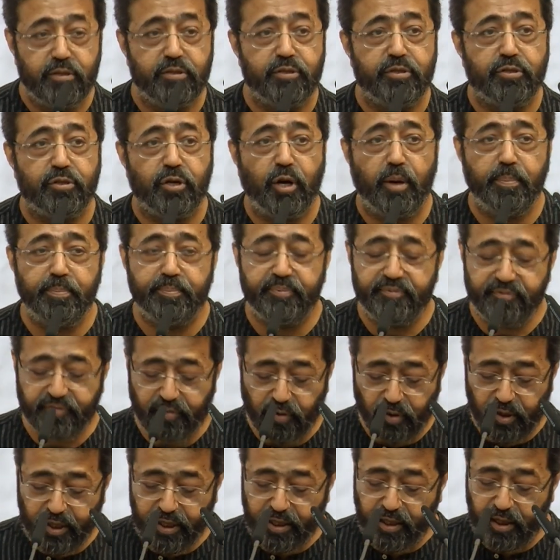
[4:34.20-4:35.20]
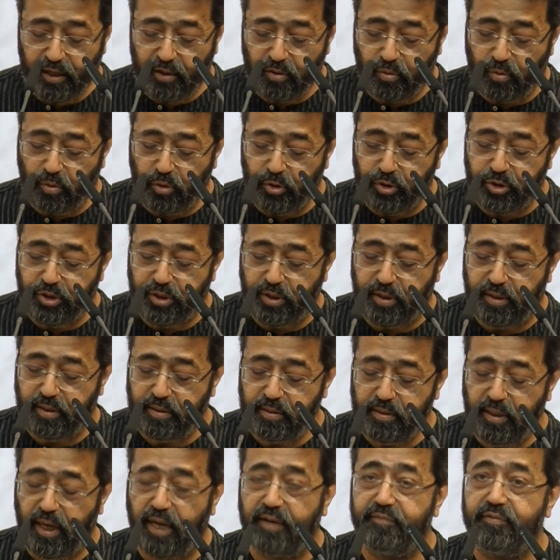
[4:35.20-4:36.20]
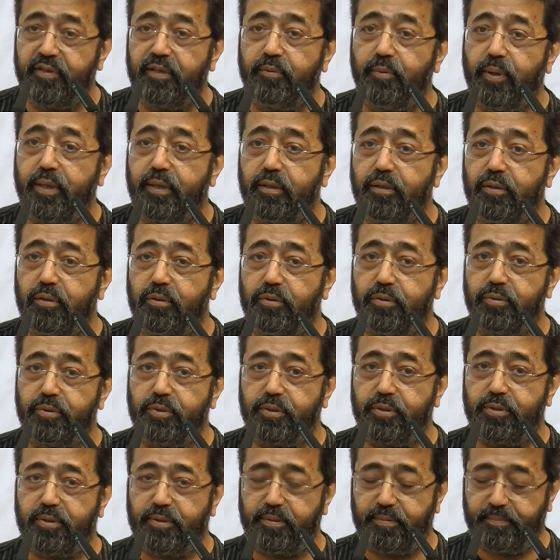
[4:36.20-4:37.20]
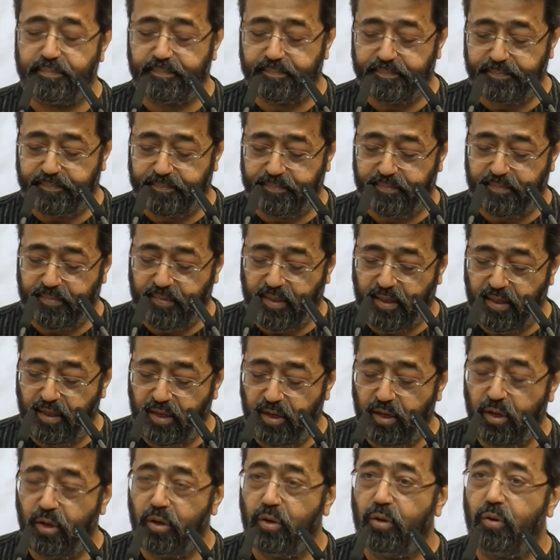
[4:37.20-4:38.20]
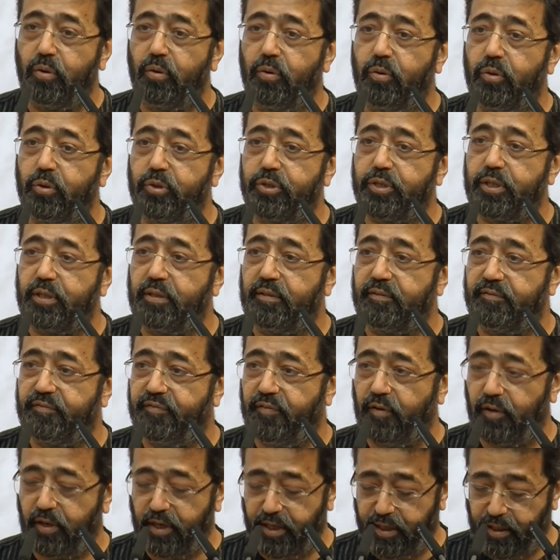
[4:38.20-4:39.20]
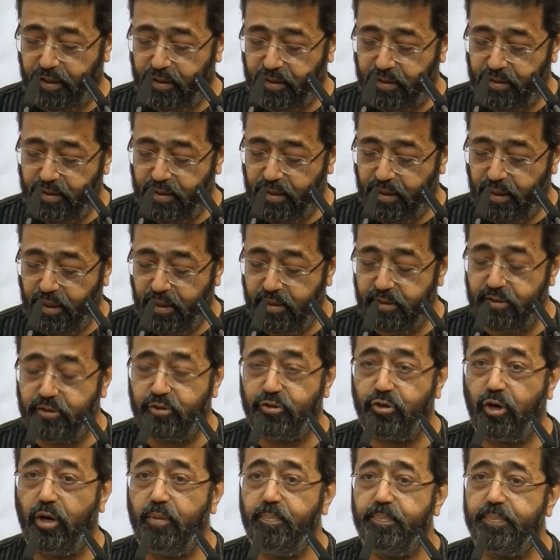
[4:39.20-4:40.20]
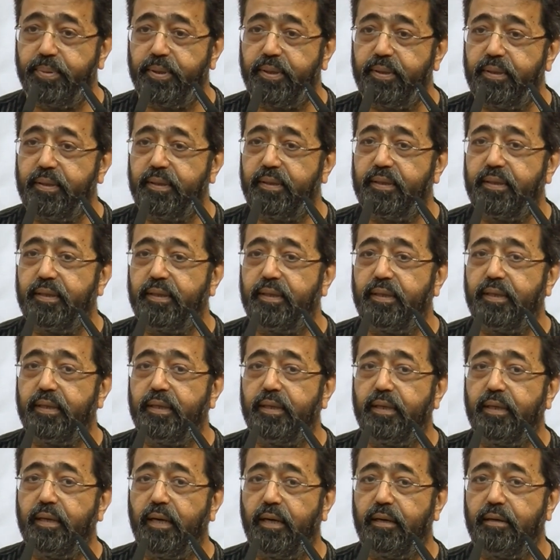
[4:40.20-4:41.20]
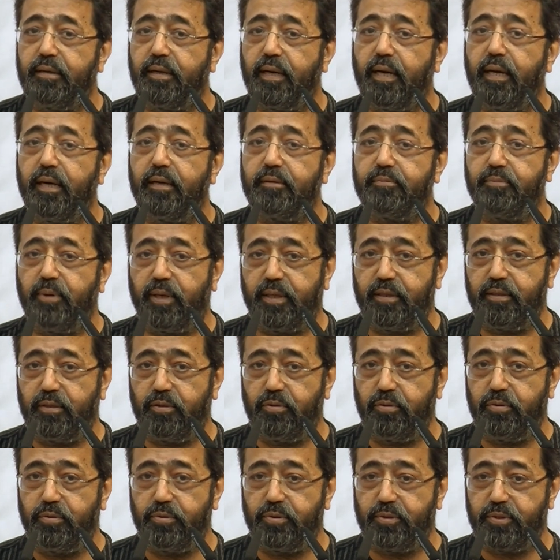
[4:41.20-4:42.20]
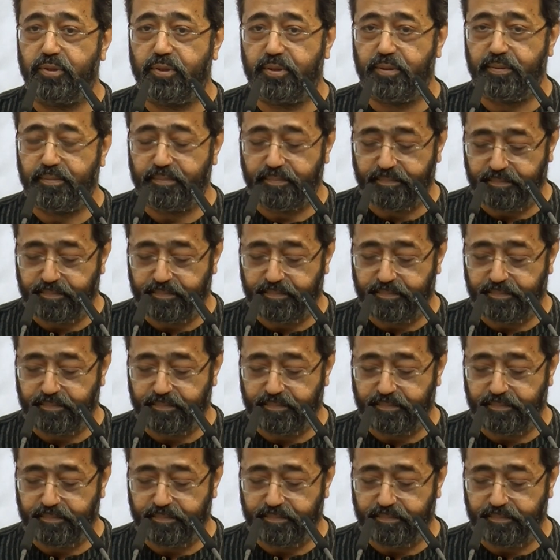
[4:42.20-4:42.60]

Drop falling in ocean, everyone knows. Ocean falling in drop, a rare one knows.